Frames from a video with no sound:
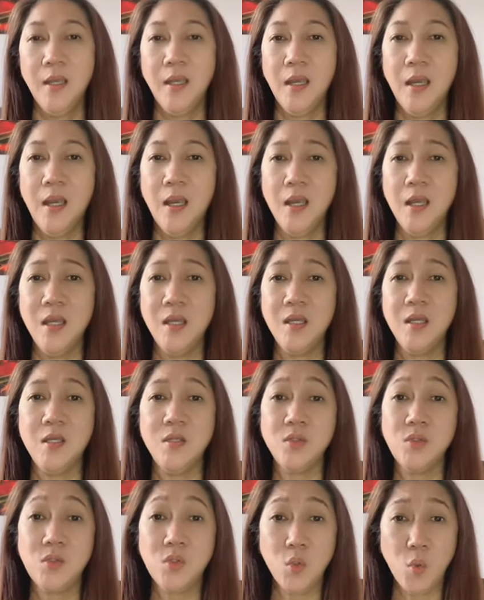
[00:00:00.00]
Uh,
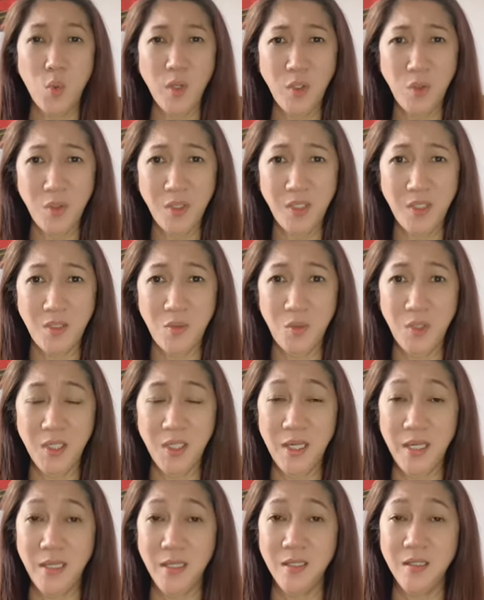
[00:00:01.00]
so why do I need ring
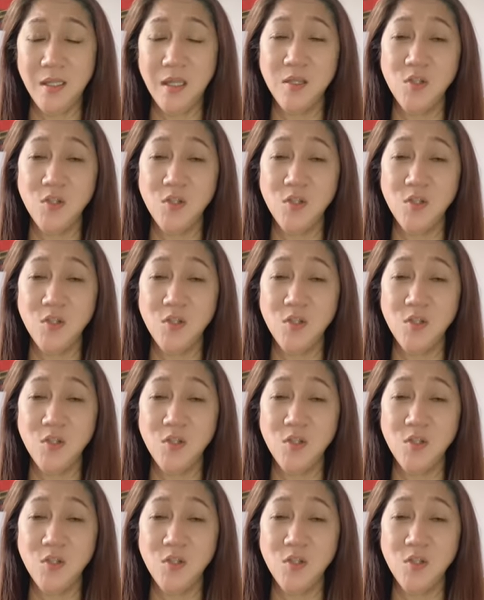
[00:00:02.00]
light?